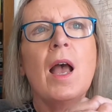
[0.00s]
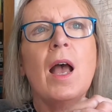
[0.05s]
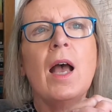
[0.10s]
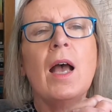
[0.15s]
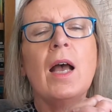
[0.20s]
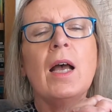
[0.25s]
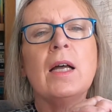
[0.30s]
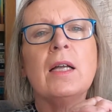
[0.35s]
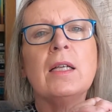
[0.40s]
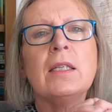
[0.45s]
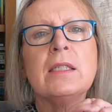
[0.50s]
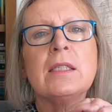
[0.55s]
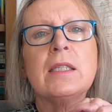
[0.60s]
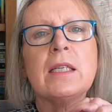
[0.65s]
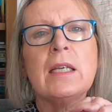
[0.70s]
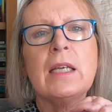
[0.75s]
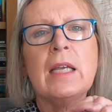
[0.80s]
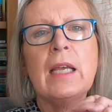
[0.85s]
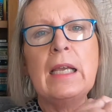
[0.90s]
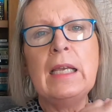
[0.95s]
And
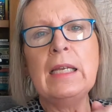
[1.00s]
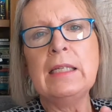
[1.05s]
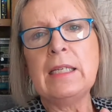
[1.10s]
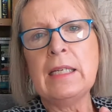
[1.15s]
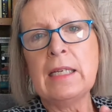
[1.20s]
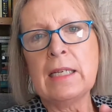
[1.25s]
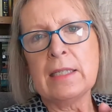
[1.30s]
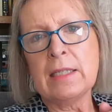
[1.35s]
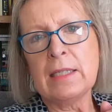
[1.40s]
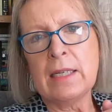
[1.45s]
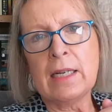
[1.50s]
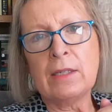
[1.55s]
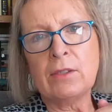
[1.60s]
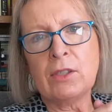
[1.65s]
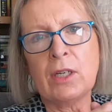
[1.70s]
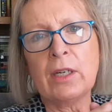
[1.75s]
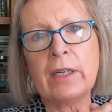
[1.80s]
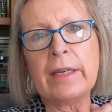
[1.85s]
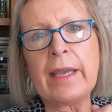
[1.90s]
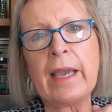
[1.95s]
Edie is now
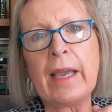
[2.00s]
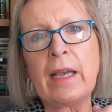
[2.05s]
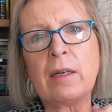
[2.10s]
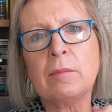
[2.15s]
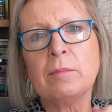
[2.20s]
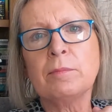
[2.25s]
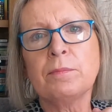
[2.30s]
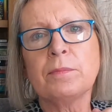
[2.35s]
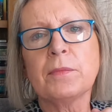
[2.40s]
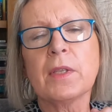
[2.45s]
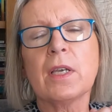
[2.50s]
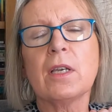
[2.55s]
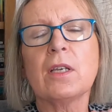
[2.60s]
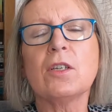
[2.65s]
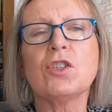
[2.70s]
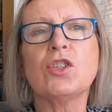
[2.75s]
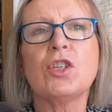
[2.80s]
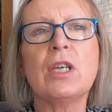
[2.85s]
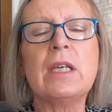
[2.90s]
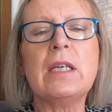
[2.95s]
dying.
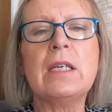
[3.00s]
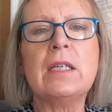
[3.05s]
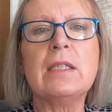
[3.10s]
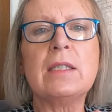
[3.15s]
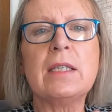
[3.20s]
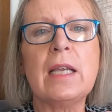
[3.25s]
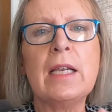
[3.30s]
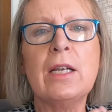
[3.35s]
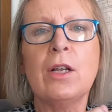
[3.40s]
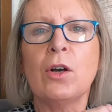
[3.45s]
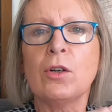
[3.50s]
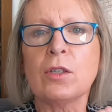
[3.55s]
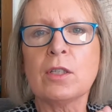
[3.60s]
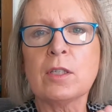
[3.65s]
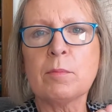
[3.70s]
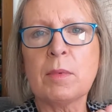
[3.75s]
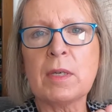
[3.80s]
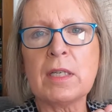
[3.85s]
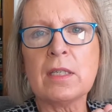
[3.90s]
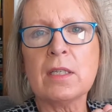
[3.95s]
She's in a
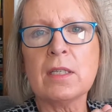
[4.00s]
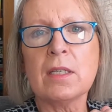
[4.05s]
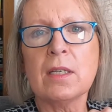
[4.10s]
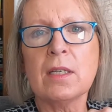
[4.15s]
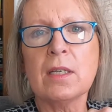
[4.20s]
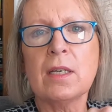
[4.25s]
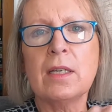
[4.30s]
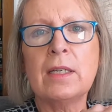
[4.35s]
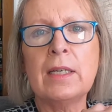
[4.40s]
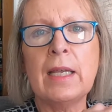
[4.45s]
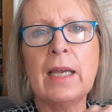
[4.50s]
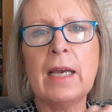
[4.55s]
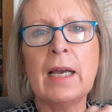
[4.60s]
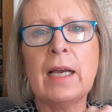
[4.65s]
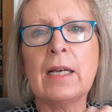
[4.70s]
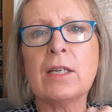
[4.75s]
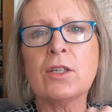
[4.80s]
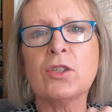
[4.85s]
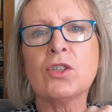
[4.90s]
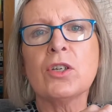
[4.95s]
hospice near
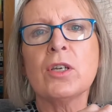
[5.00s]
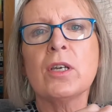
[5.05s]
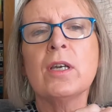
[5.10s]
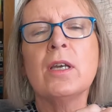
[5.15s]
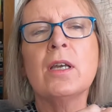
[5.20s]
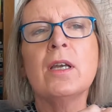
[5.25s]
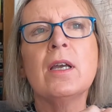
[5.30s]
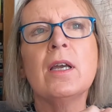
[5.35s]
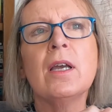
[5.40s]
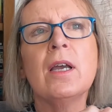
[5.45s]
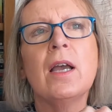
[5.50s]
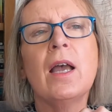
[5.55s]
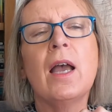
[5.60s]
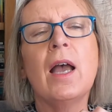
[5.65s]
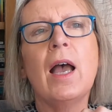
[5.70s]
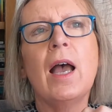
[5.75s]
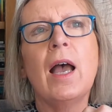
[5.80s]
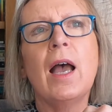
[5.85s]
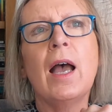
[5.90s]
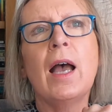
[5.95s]
Ash,
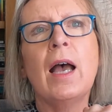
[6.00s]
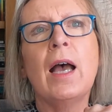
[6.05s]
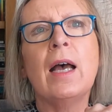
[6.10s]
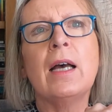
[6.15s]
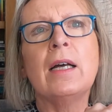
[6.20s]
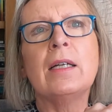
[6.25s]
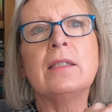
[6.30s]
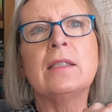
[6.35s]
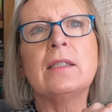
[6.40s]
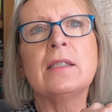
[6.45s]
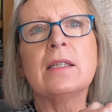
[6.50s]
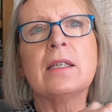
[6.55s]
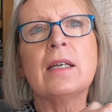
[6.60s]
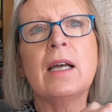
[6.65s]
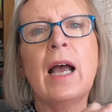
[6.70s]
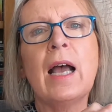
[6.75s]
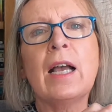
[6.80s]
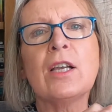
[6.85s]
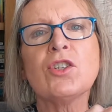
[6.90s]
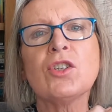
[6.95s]
and
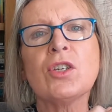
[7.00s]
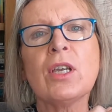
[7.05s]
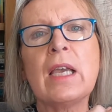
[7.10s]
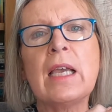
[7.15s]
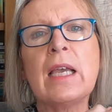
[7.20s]
Ash